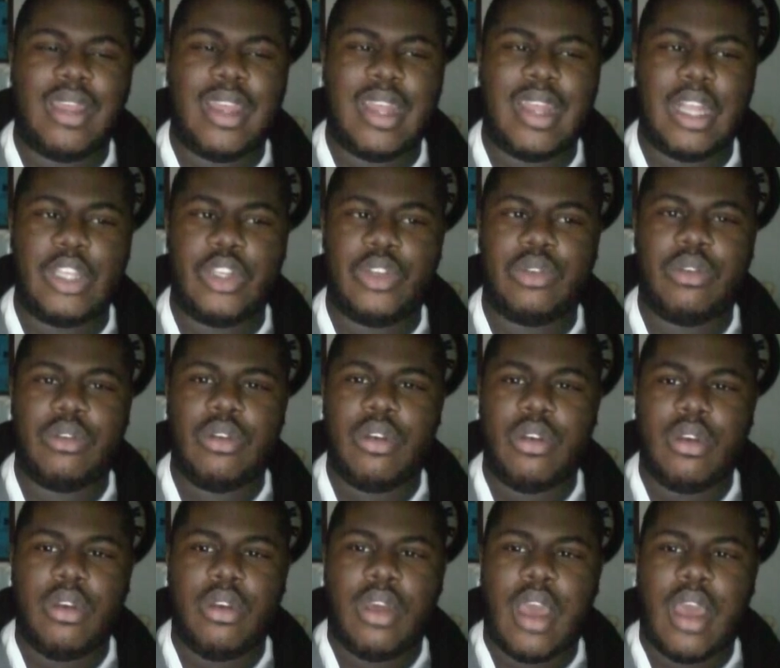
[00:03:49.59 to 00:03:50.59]
I think that's,
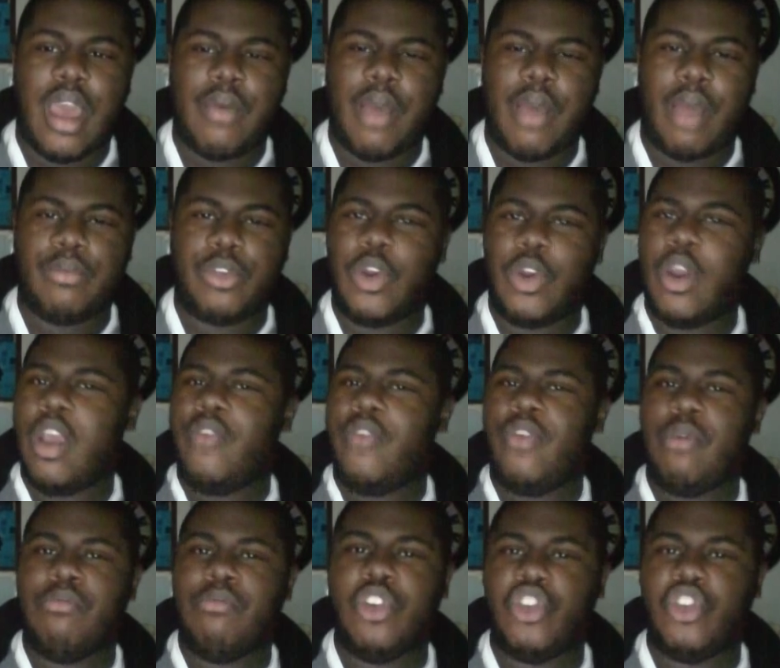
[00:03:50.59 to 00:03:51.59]
I'm sorry
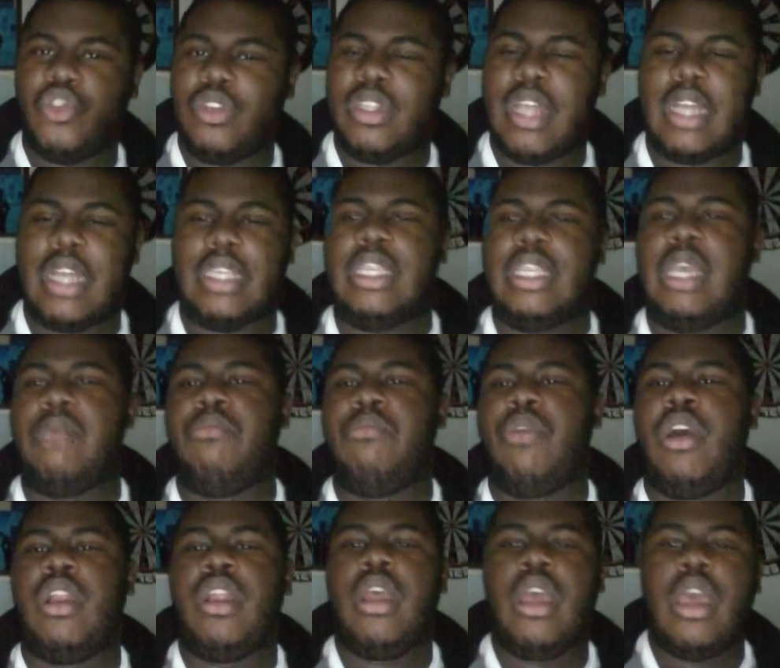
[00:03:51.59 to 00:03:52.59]
if I'm butchering the last name,
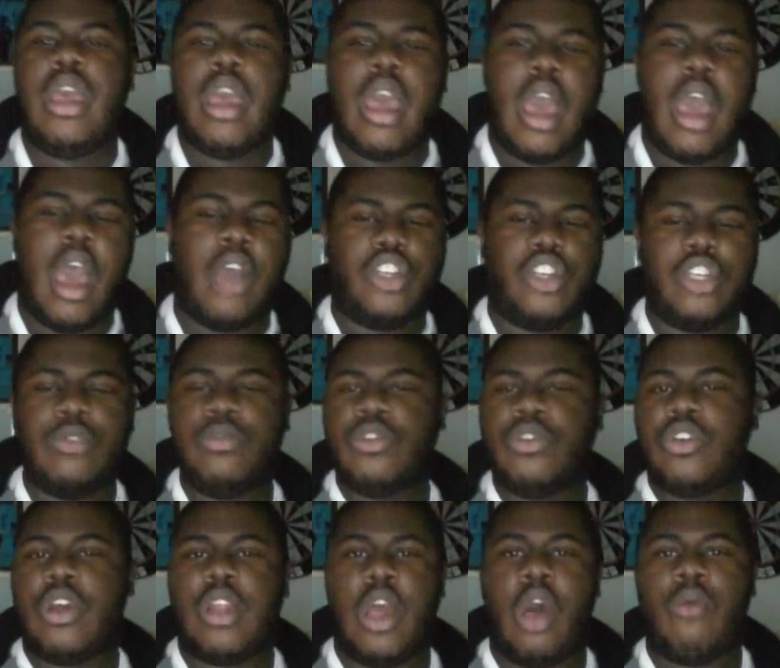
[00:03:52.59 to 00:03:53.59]
but she
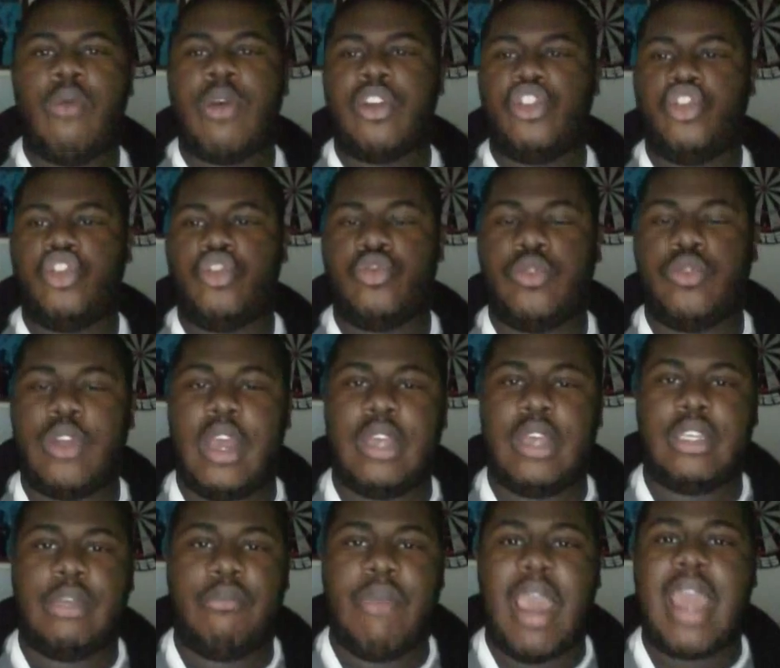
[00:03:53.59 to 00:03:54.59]
was on All My Children
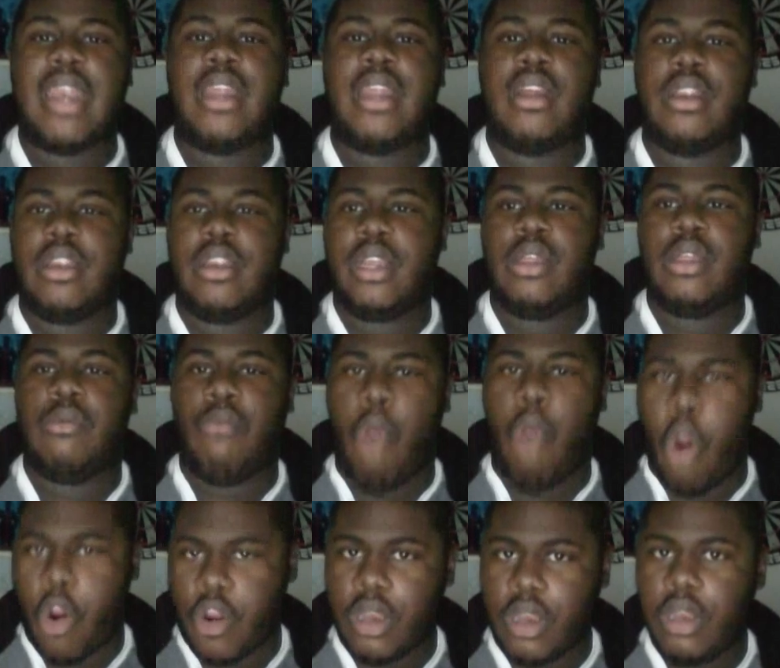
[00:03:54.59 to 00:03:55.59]
as Amanda Dylan
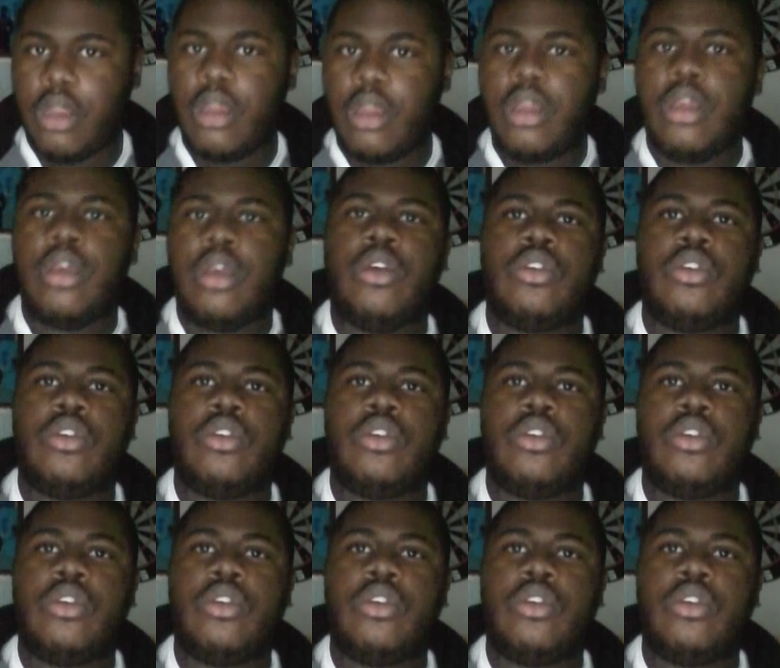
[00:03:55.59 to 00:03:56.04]
Martin.